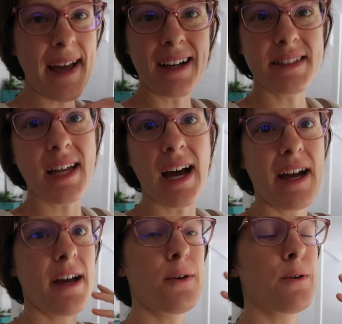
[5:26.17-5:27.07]

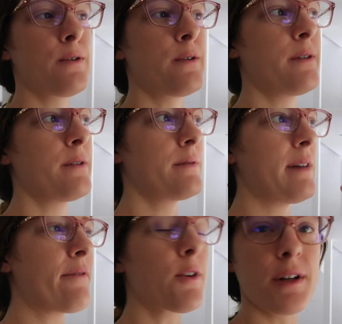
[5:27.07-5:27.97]
outside or
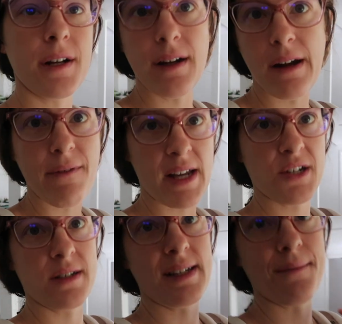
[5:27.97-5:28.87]
have gone on an adventure or